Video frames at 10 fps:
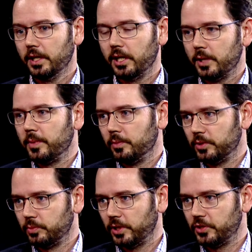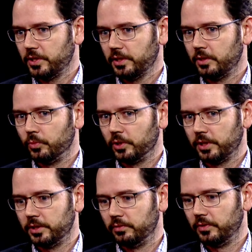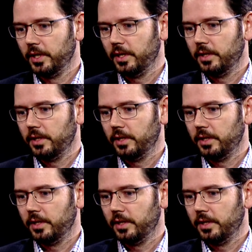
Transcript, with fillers: uh, coming up with a project, and we're kind of